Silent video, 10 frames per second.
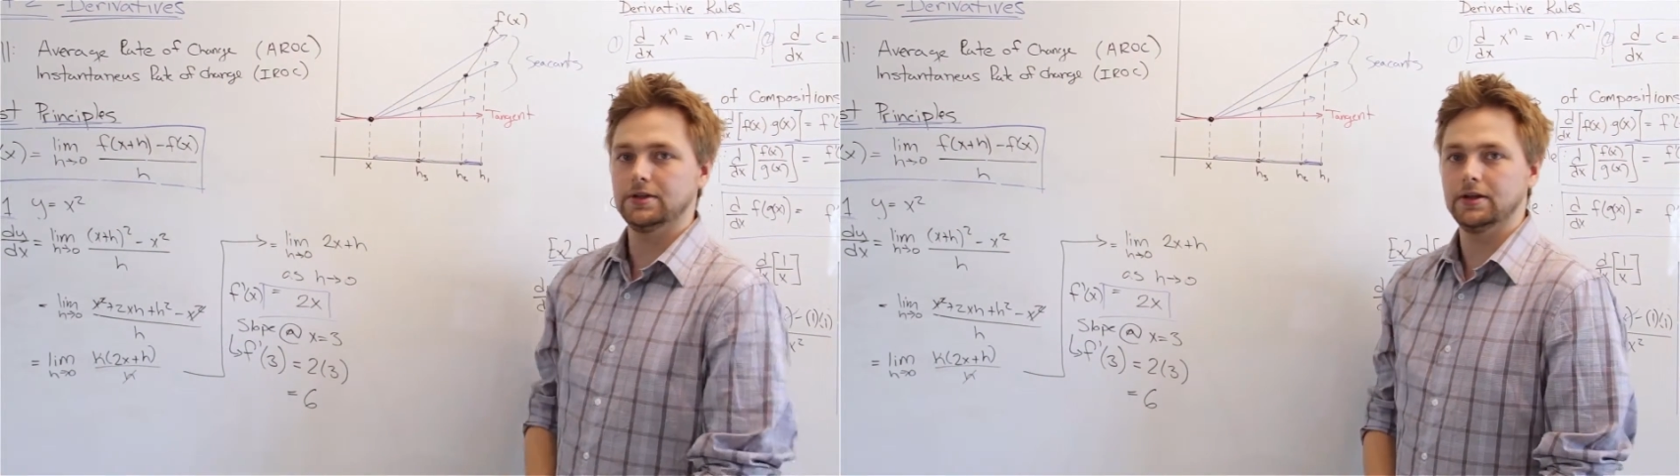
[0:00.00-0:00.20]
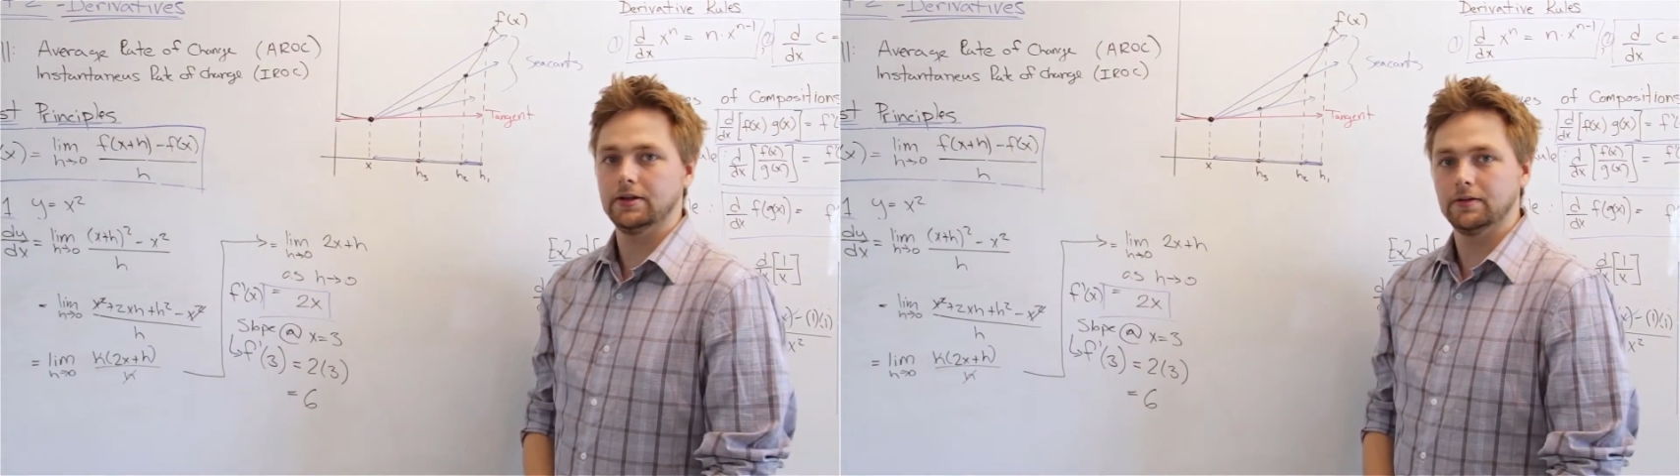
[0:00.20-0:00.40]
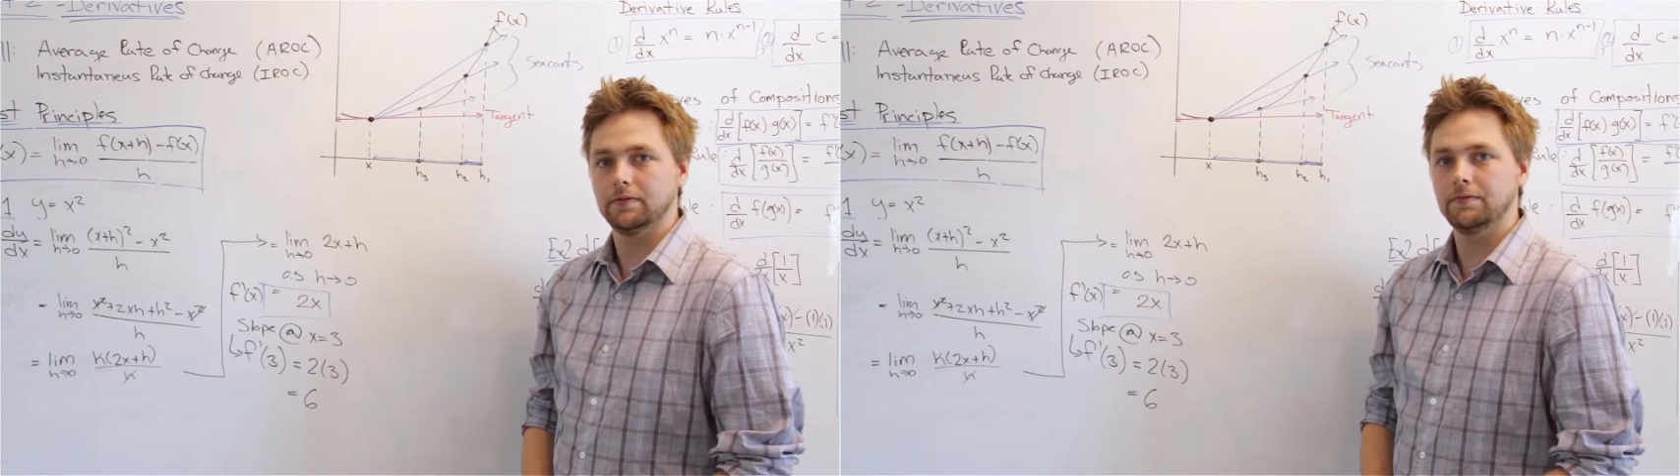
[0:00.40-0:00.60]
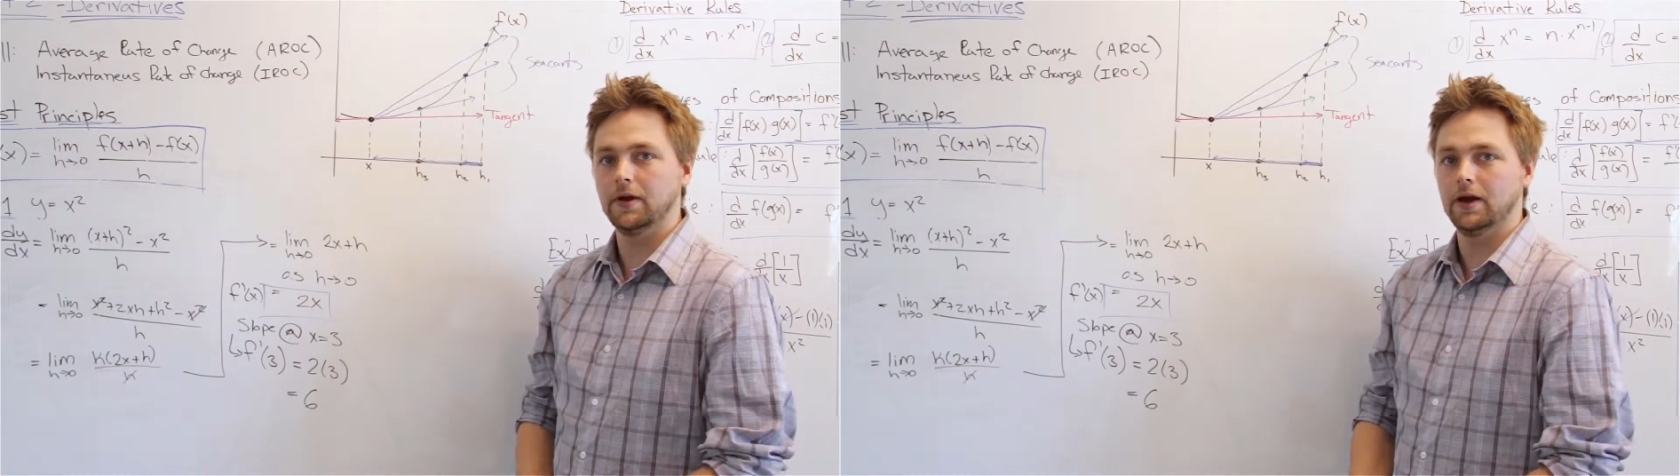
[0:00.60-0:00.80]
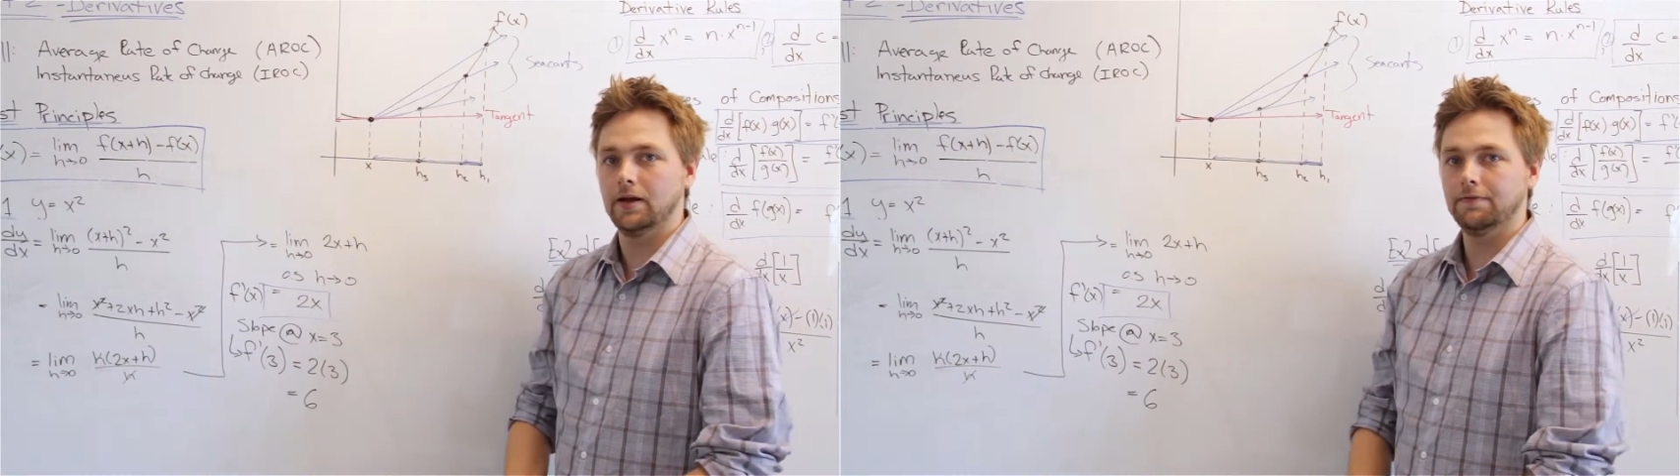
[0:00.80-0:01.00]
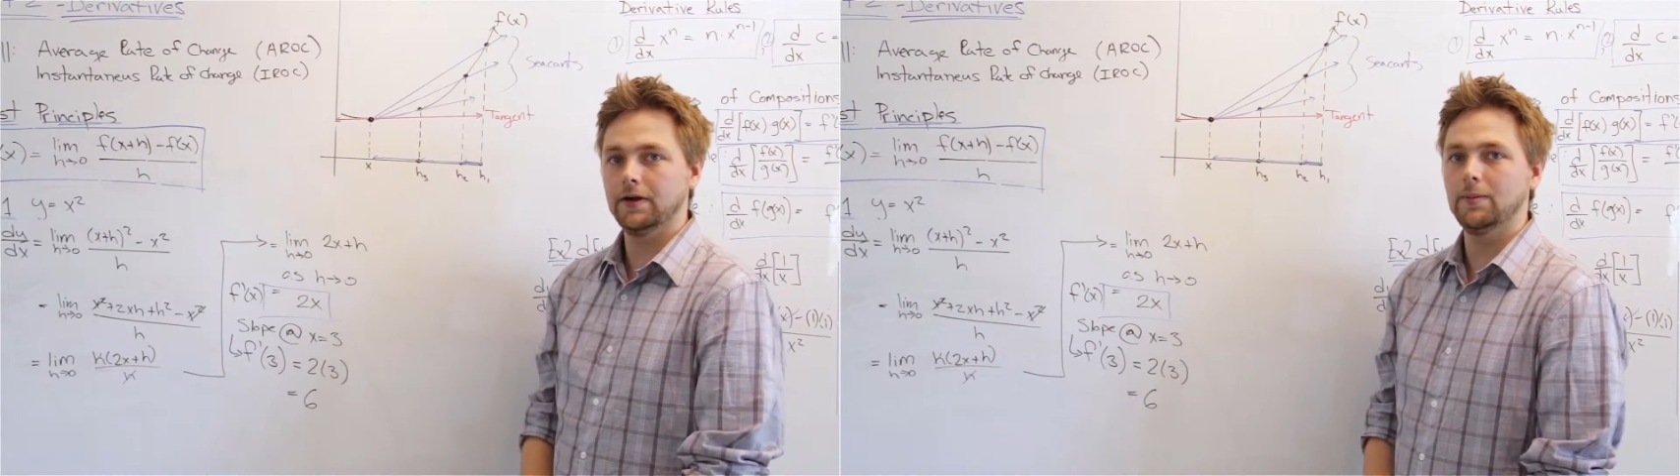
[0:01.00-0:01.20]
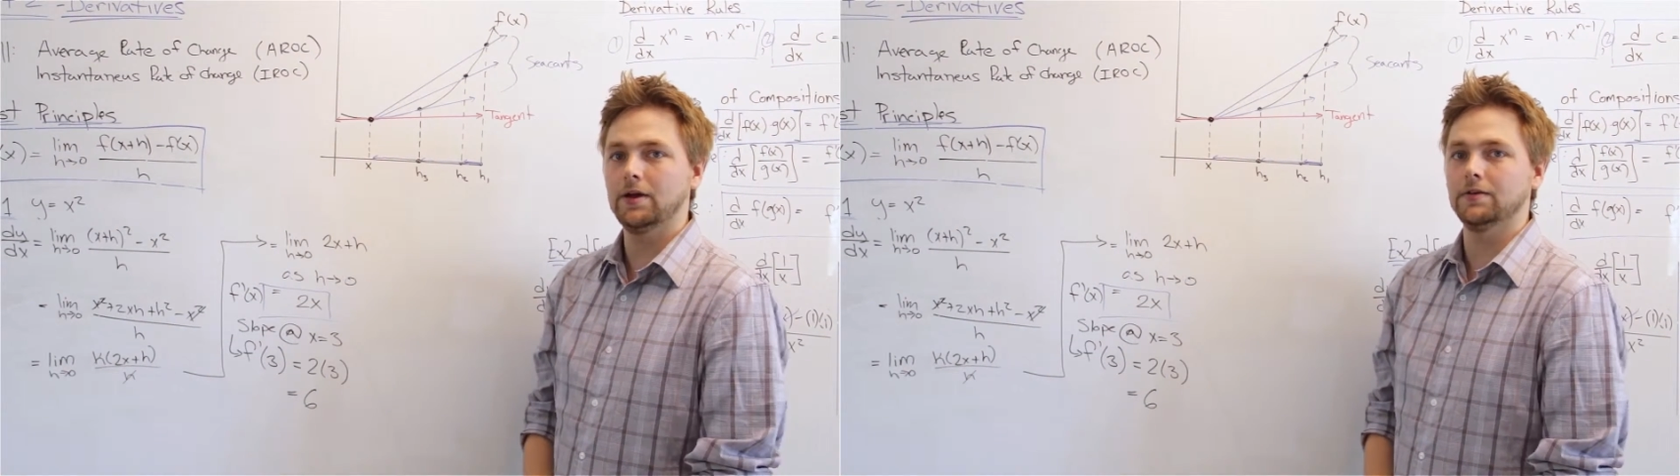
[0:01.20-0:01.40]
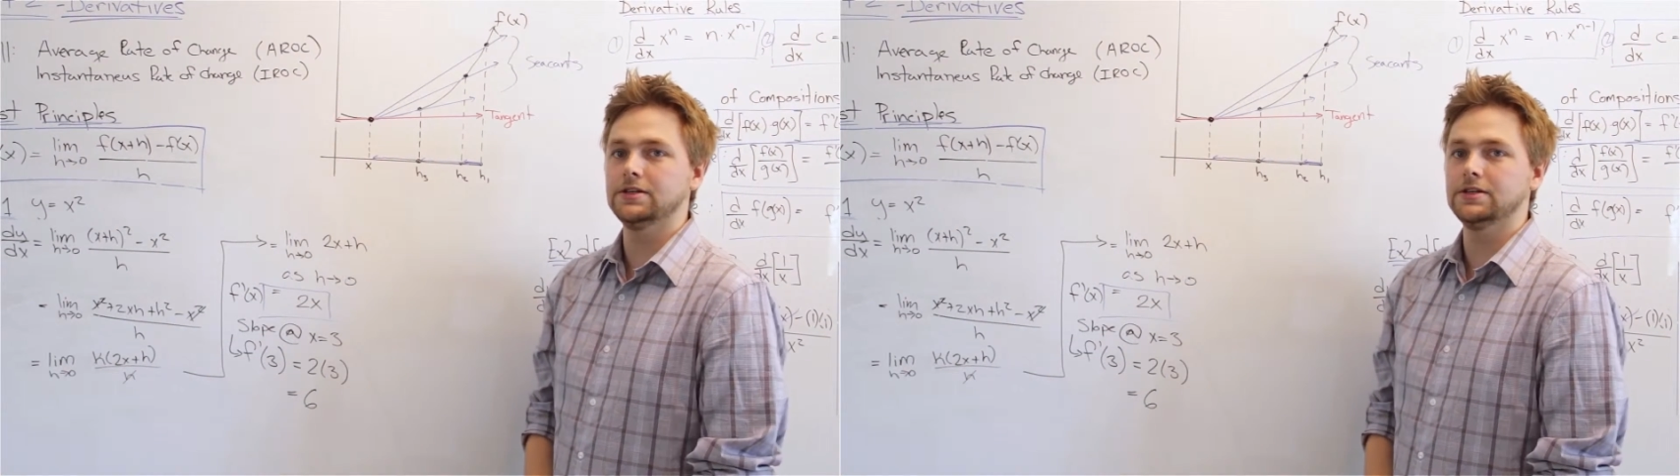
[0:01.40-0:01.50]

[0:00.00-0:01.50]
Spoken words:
in a fair amount of